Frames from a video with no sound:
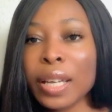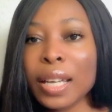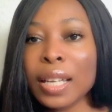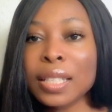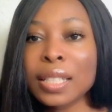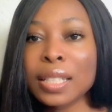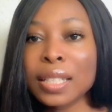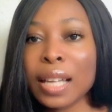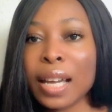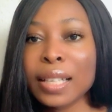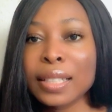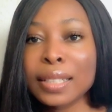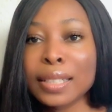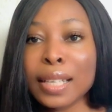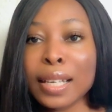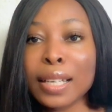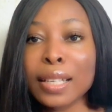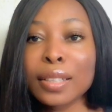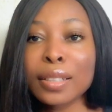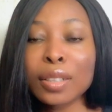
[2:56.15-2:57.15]
8, 9,
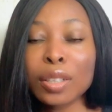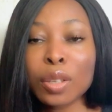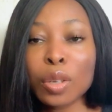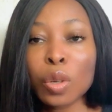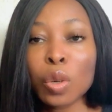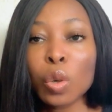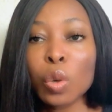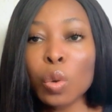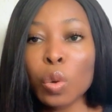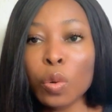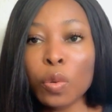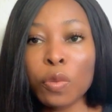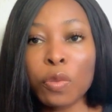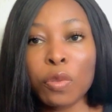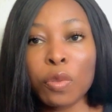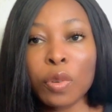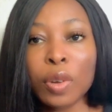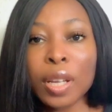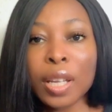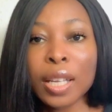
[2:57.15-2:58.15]
10
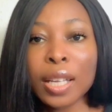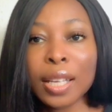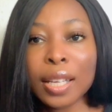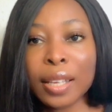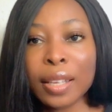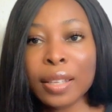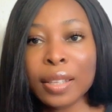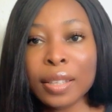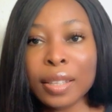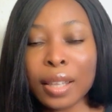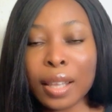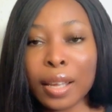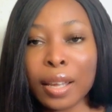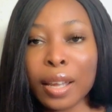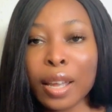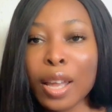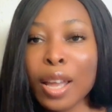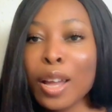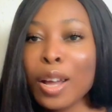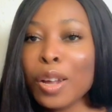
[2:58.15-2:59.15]
clove in
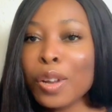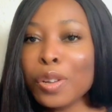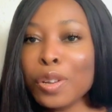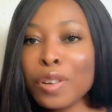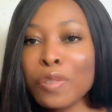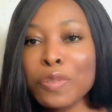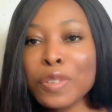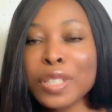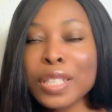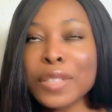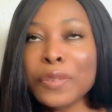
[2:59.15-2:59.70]
there. Clove is